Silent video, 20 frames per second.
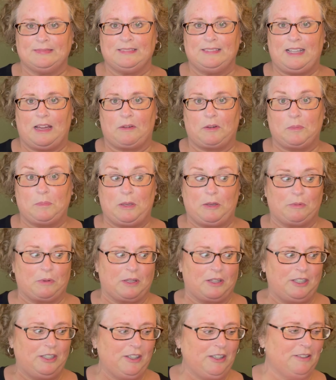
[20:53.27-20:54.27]
That would be
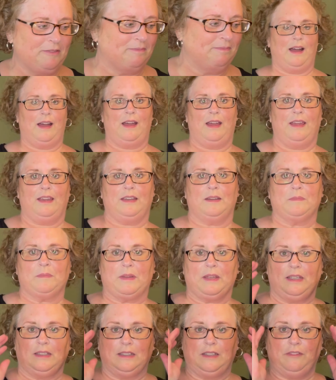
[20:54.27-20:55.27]
really good. I
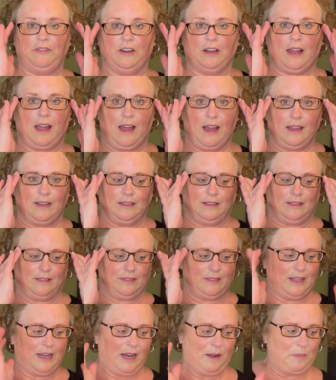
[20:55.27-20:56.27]
completely forgot
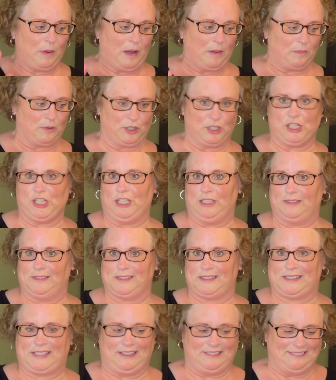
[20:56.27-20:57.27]
that I bought more
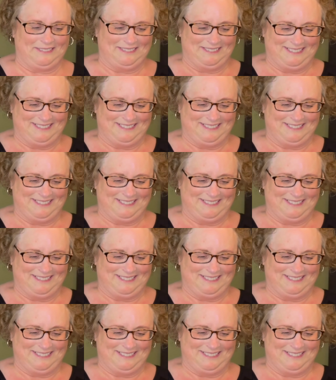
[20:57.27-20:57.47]
cheese.